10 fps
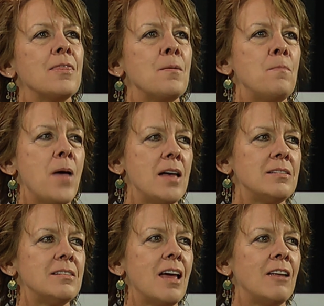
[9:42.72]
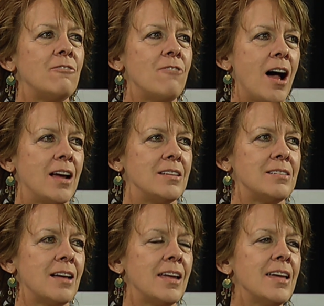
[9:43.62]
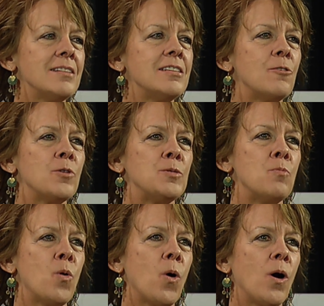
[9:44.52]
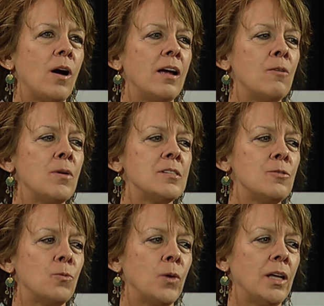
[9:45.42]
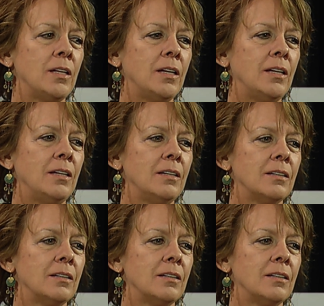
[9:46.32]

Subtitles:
The best advice, I guess it wasn't really